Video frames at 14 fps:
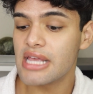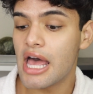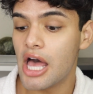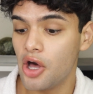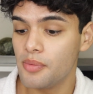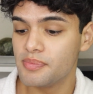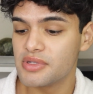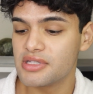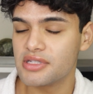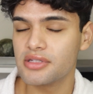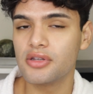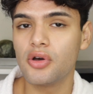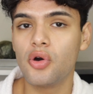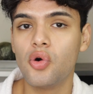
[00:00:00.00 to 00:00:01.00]
helps
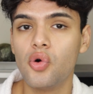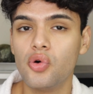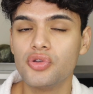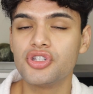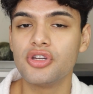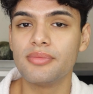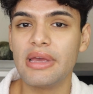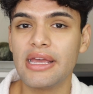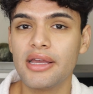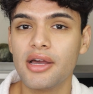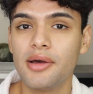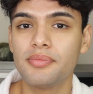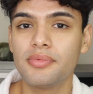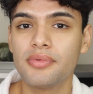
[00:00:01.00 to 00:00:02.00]
hold your
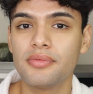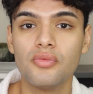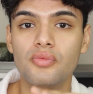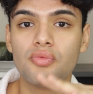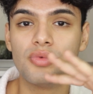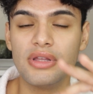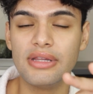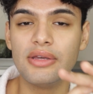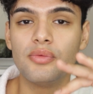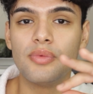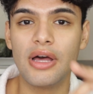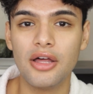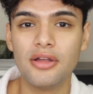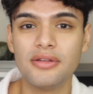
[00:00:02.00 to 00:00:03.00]
makeup really
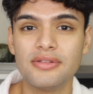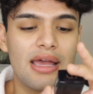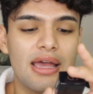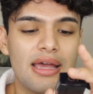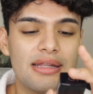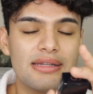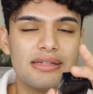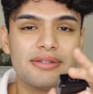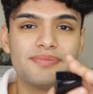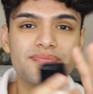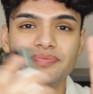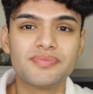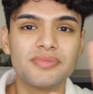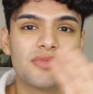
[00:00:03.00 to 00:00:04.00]
well and